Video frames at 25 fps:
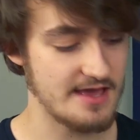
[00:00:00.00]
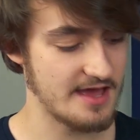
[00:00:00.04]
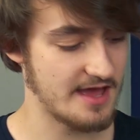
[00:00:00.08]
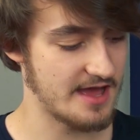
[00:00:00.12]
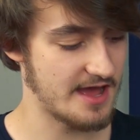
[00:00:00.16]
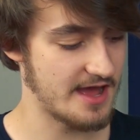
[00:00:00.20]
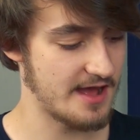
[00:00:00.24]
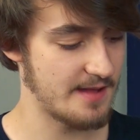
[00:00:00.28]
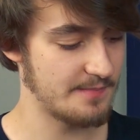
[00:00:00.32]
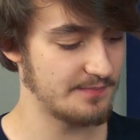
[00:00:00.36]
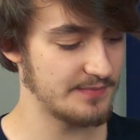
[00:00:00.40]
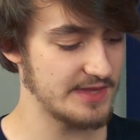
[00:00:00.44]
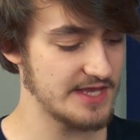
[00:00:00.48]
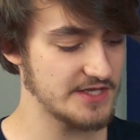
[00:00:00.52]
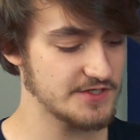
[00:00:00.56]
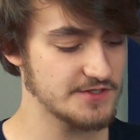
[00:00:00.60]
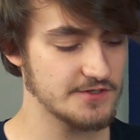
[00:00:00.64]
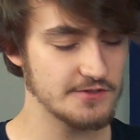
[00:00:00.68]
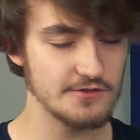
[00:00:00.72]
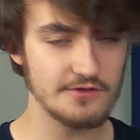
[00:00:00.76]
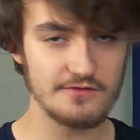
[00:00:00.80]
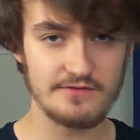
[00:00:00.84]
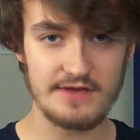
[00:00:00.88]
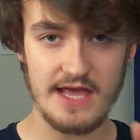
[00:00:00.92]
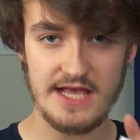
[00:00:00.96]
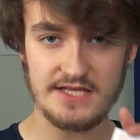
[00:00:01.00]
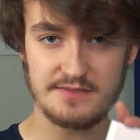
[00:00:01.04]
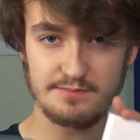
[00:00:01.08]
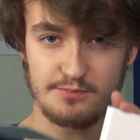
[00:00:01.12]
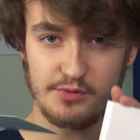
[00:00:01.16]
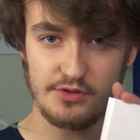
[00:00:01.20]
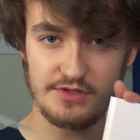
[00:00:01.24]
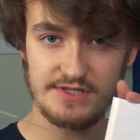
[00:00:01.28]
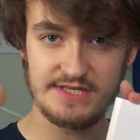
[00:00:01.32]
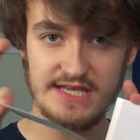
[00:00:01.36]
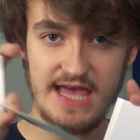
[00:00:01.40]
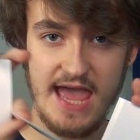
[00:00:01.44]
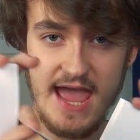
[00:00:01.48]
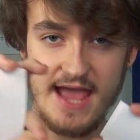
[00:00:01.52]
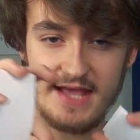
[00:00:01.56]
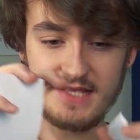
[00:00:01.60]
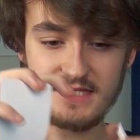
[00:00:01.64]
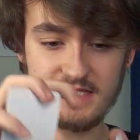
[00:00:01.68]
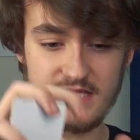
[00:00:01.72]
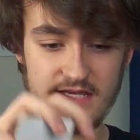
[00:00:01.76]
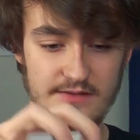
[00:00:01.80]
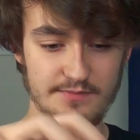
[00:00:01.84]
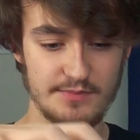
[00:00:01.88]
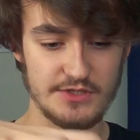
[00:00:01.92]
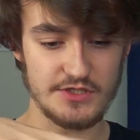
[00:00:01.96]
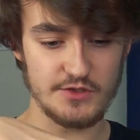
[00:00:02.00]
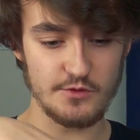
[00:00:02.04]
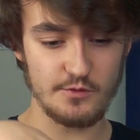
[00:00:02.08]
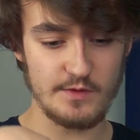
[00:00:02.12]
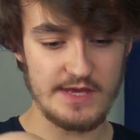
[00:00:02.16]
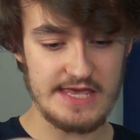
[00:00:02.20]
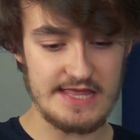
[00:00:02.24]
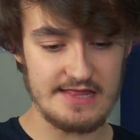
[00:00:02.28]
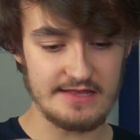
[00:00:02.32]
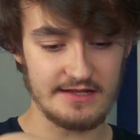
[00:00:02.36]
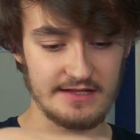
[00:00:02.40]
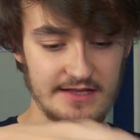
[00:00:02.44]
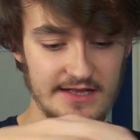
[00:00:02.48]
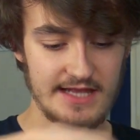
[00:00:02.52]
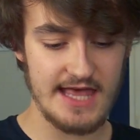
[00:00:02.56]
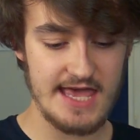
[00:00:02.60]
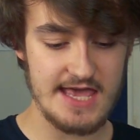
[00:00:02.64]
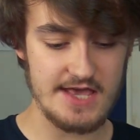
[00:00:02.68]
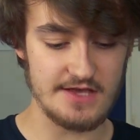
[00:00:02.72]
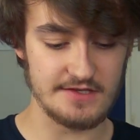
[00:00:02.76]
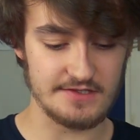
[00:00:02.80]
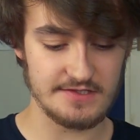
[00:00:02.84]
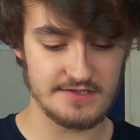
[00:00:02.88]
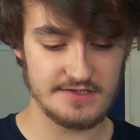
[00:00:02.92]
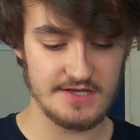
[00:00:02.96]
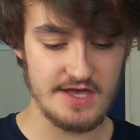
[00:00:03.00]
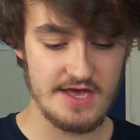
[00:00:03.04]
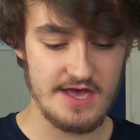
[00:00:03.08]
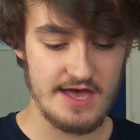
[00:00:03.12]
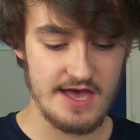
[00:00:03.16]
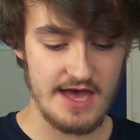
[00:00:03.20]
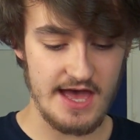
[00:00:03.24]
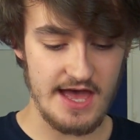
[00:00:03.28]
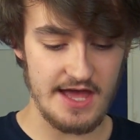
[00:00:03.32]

It sort of gets protected between the layers,